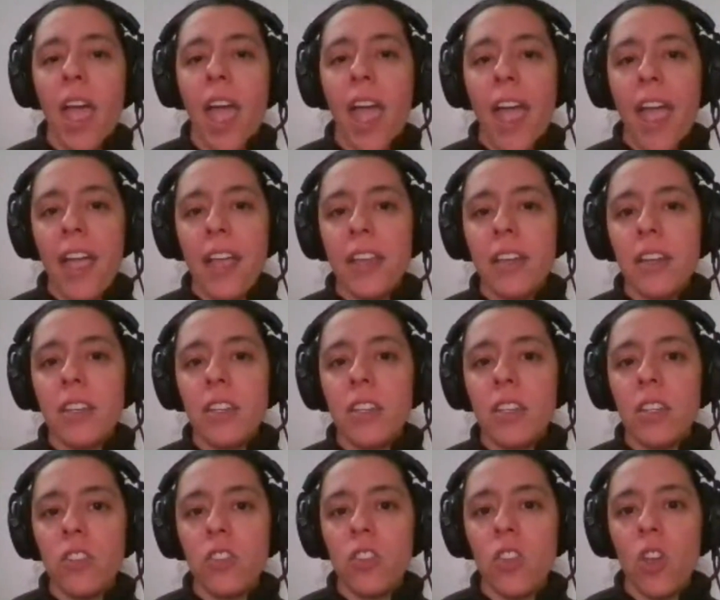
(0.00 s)
And
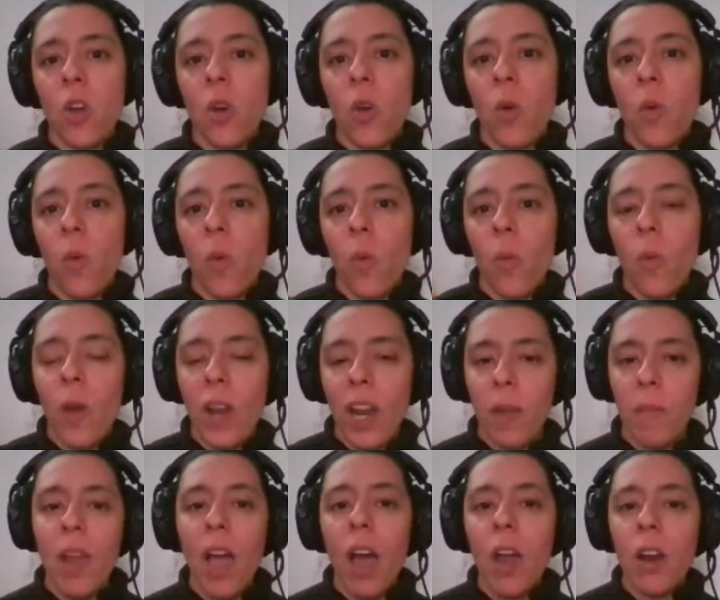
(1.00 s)
so when
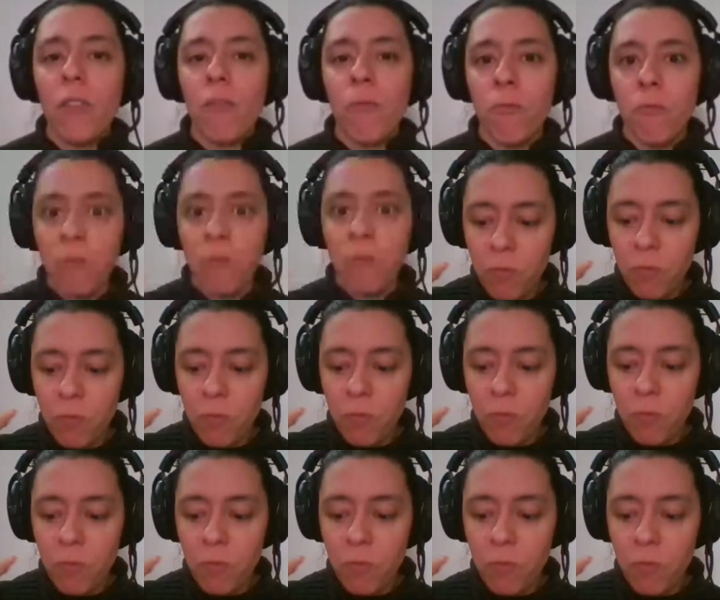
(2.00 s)
I'm not
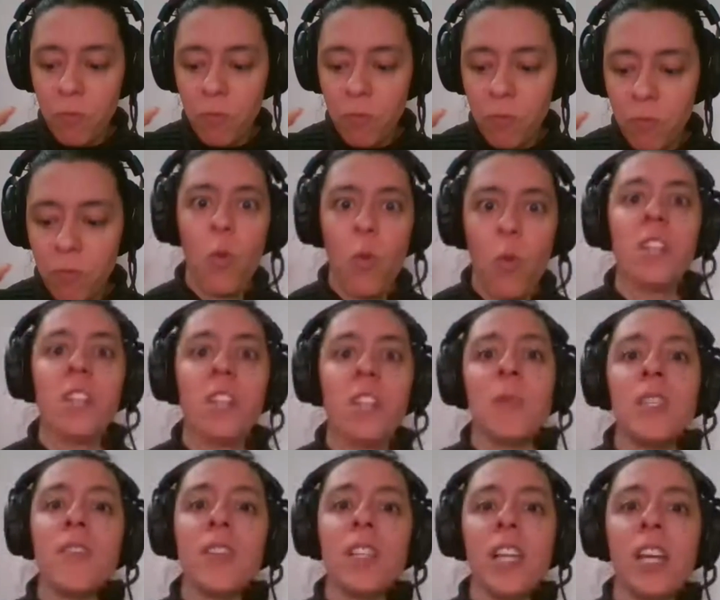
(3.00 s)
focused on one
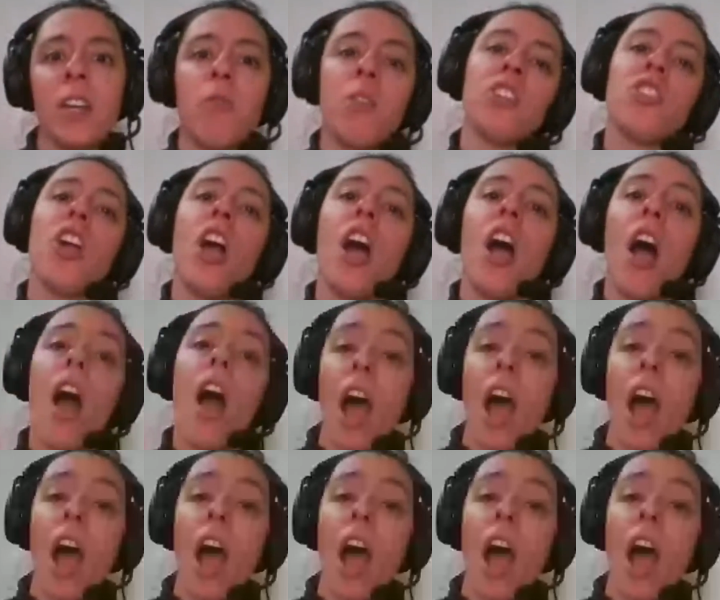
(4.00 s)
specific language,
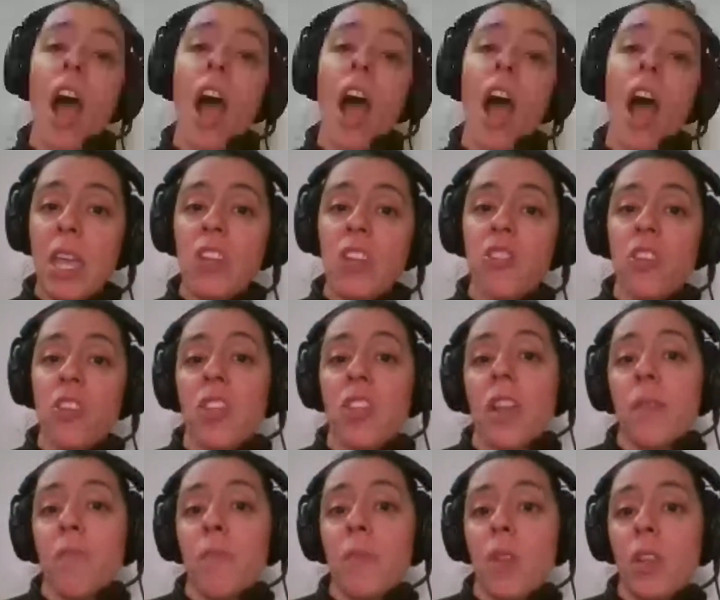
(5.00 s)
I'll make sure that
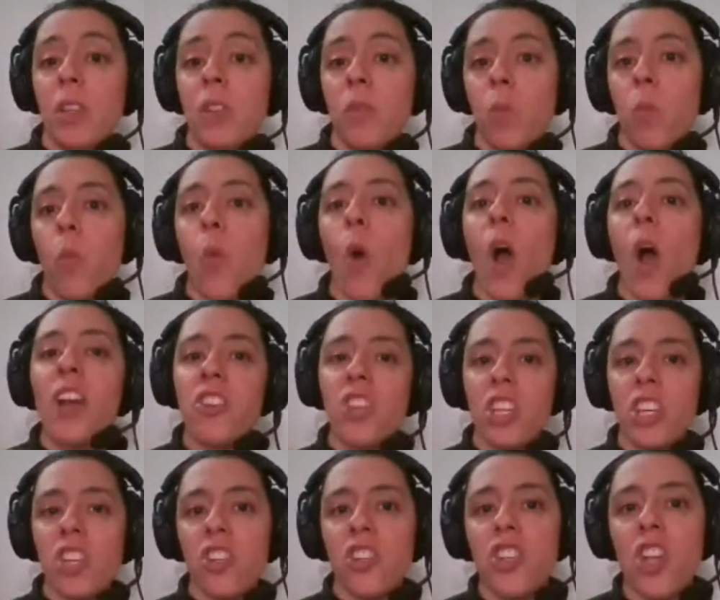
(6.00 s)
I'm
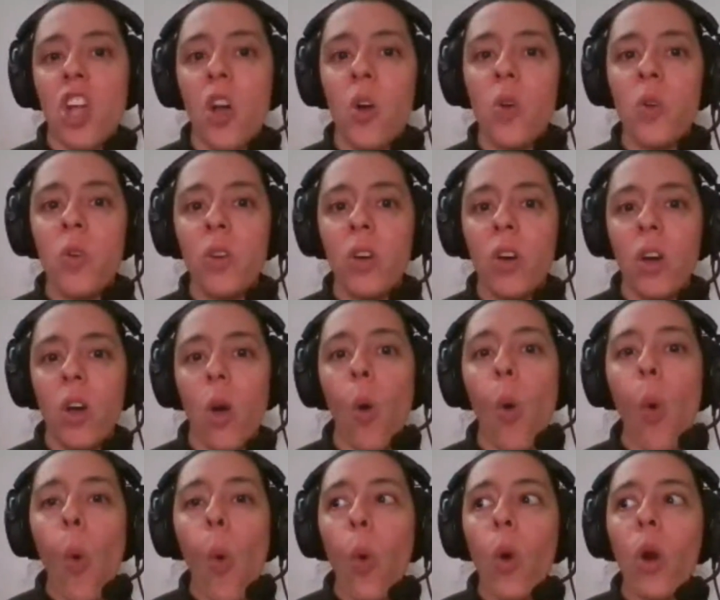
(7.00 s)
watching a show
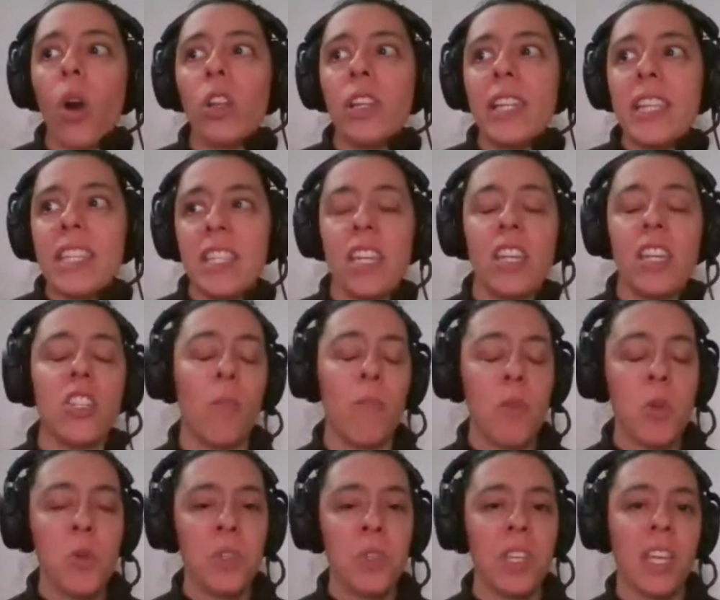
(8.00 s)
or listening to
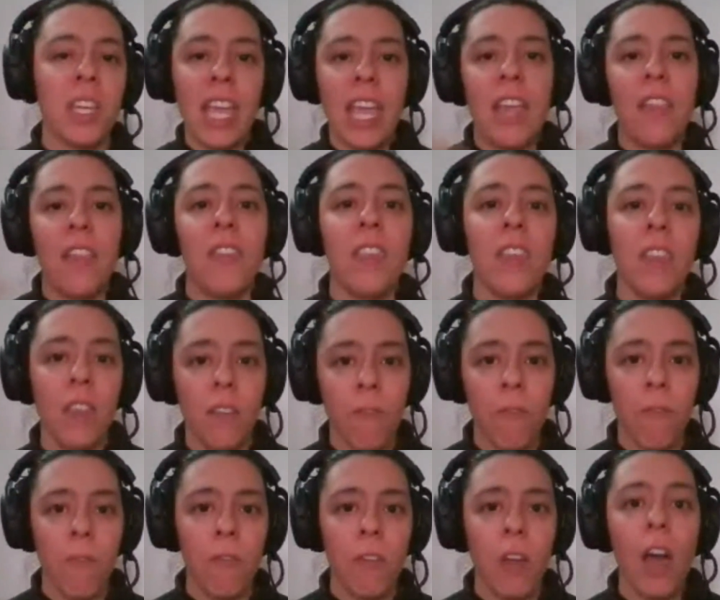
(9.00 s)
music in the
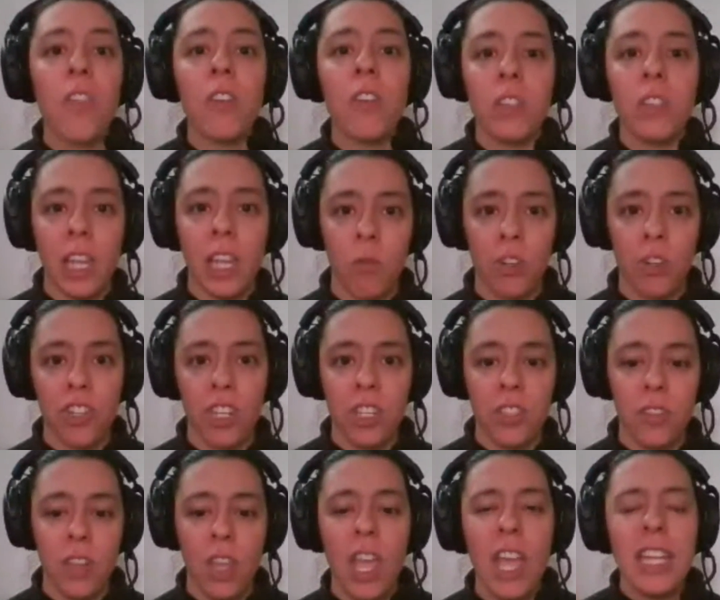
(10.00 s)
other
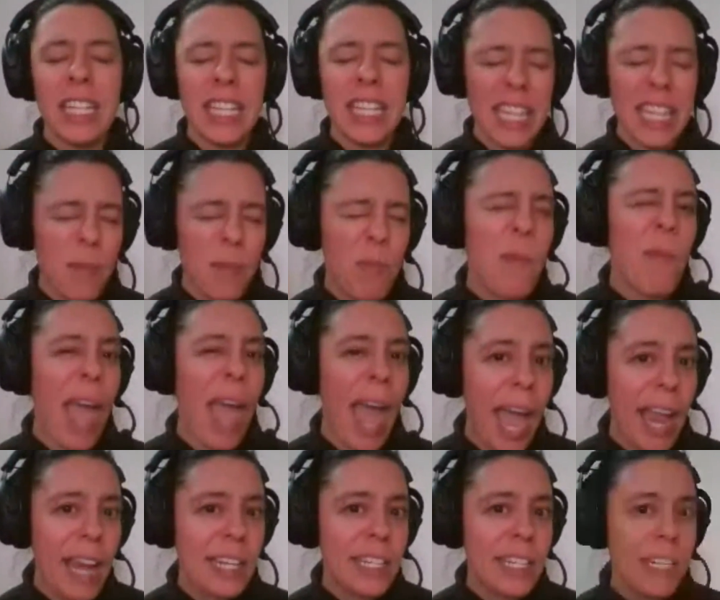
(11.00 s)
languages to keep them
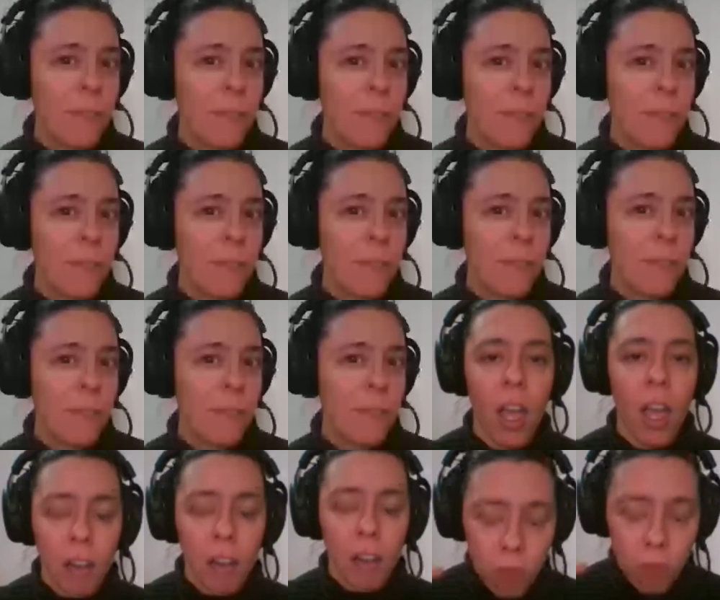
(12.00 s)
active. I'm
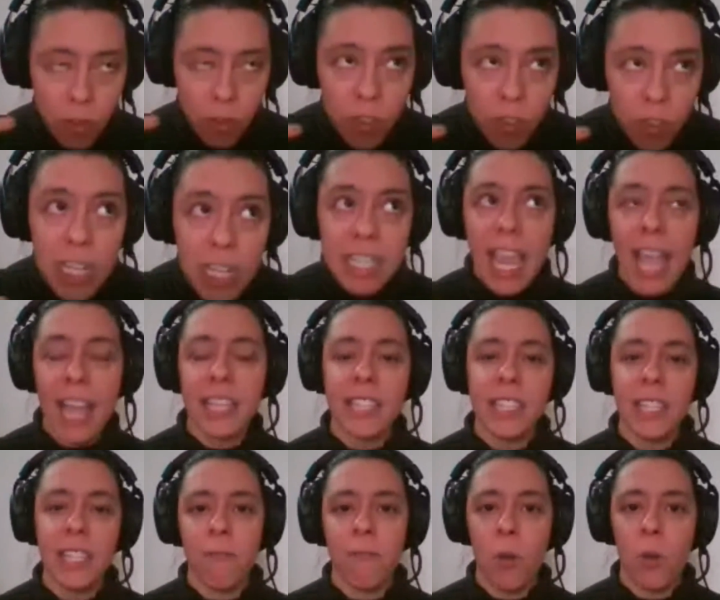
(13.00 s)
not
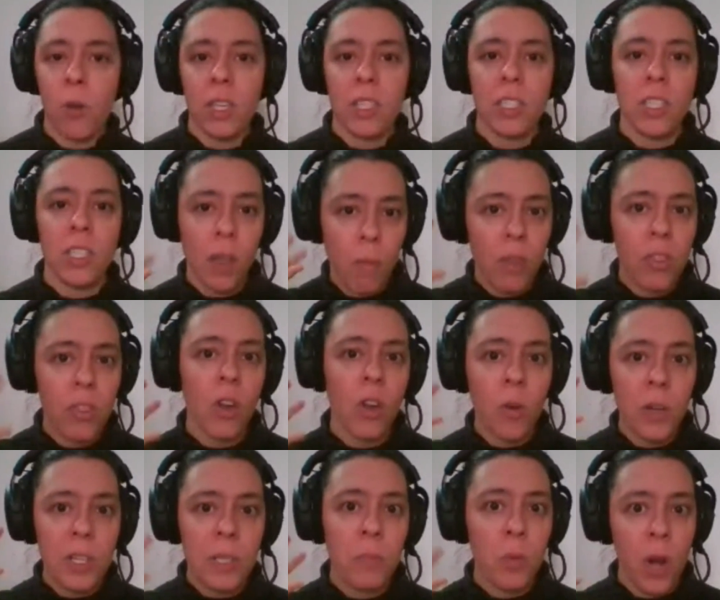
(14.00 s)
intensely focused, but they're
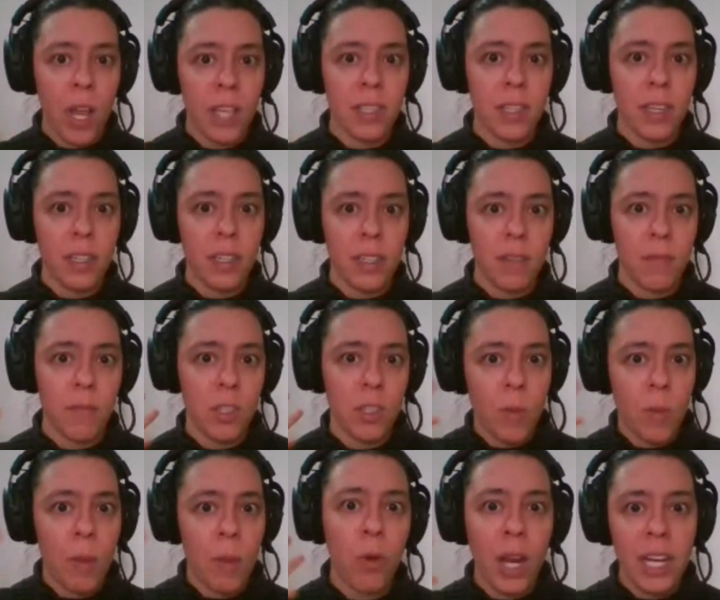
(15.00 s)
always present.
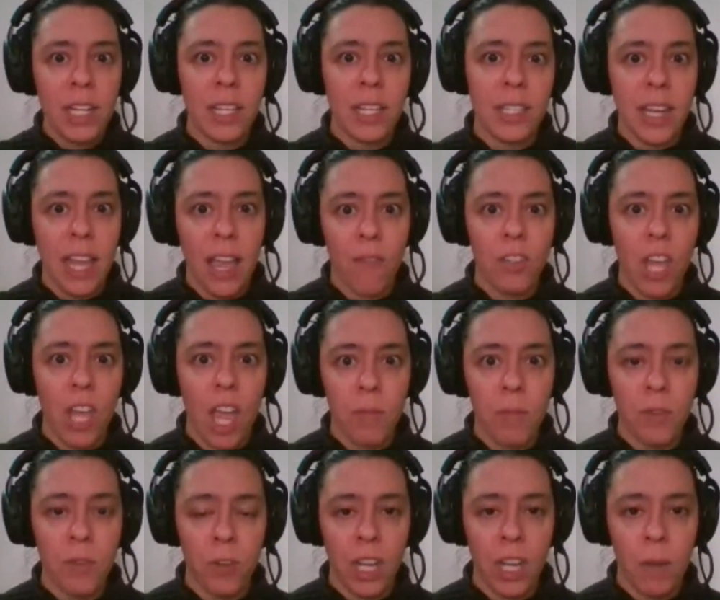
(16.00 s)
So my brain doesn't have time
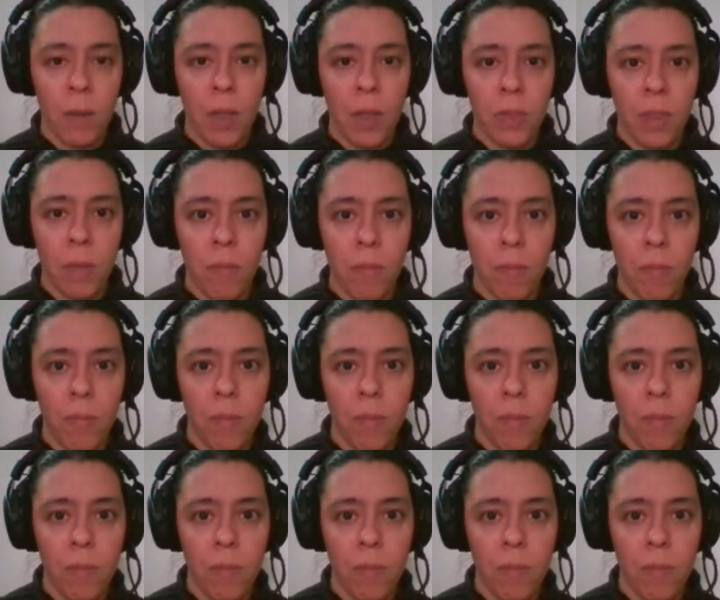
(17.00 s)
to forget about them.